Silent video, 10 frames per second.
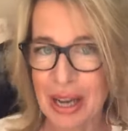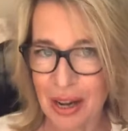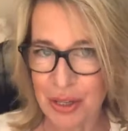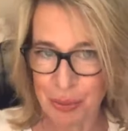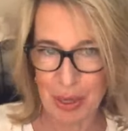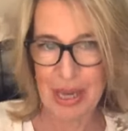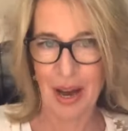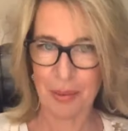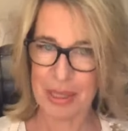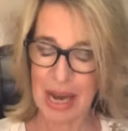last week
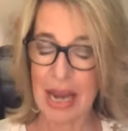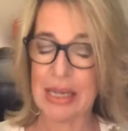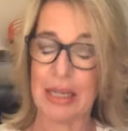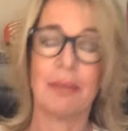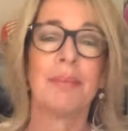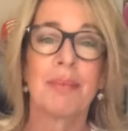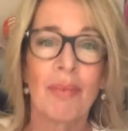I was late